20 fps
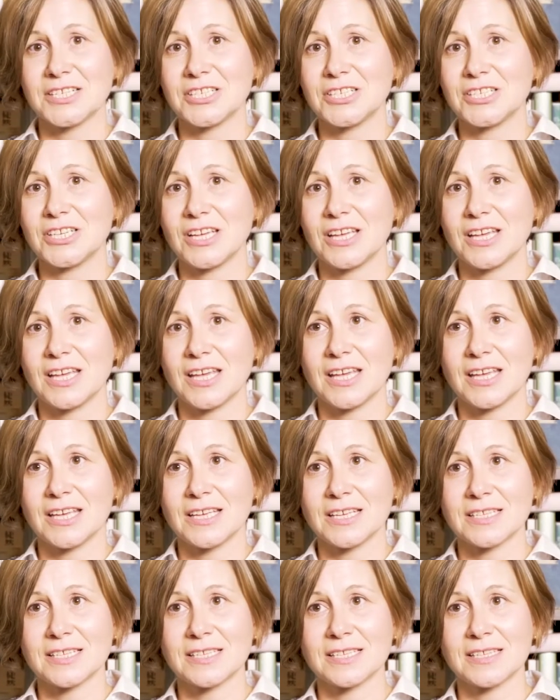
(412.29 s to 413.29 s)
She
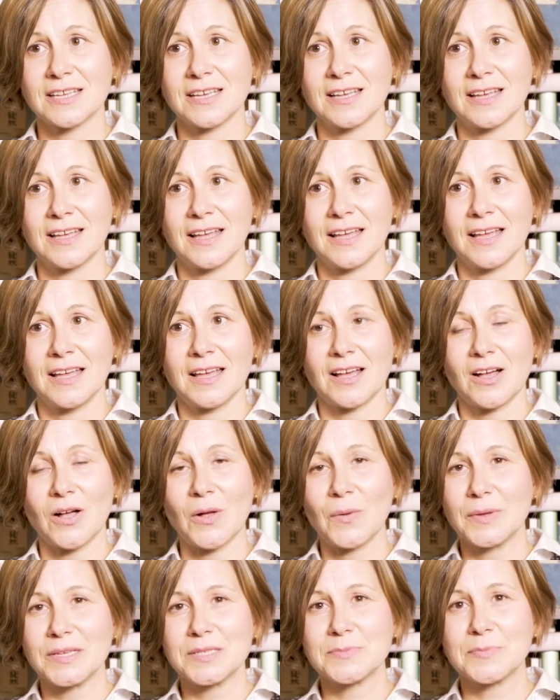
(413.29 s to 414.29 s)
is
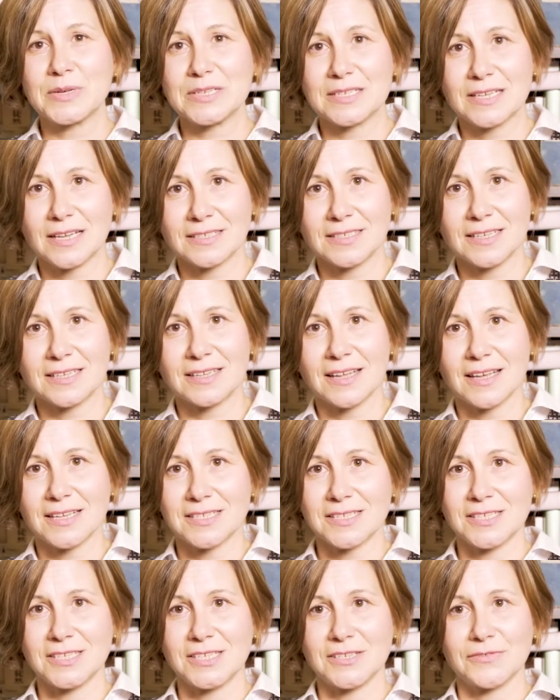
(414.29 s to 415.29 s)
always presented
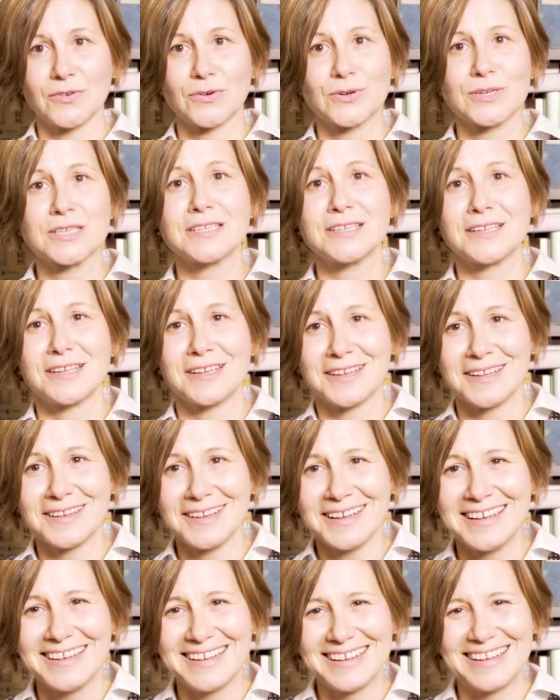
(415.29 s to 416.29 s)
as a divorcee.
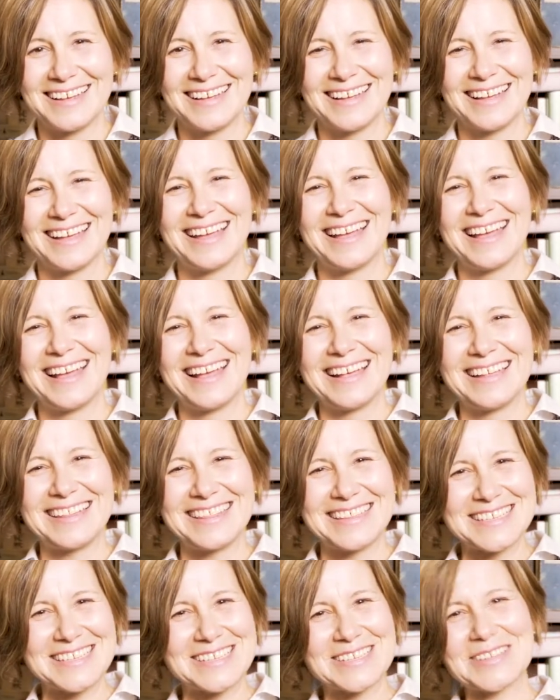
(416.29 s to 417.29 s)

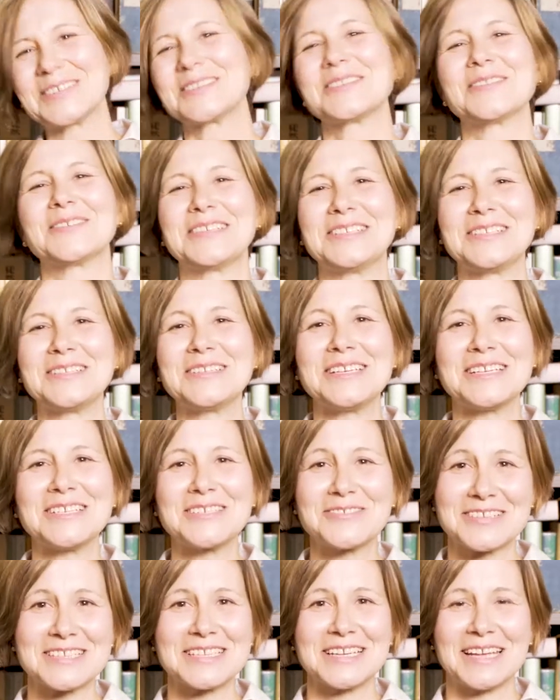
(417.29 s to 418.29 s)
This is also an
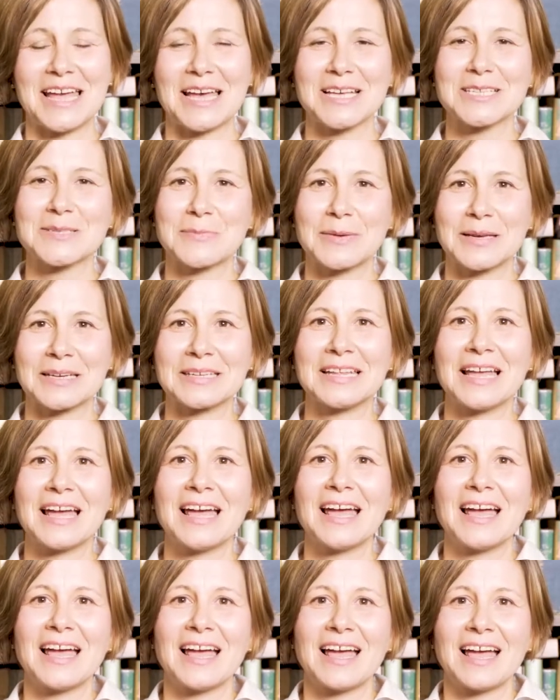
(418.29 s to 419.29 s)
interesting aspect.
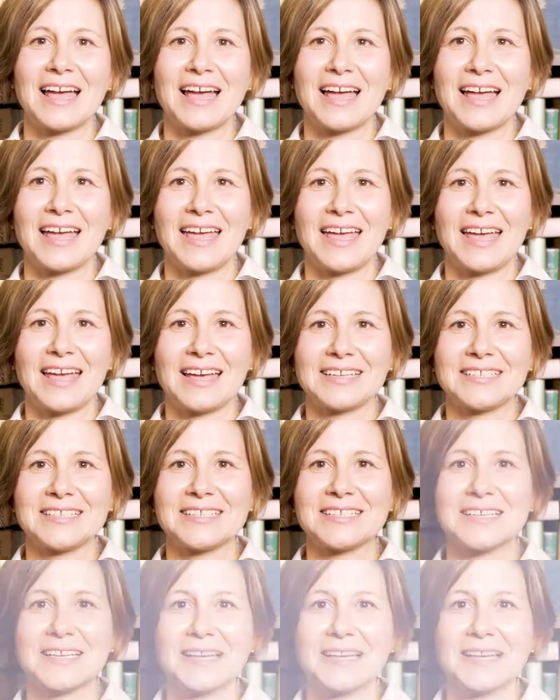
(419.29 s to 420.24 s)
And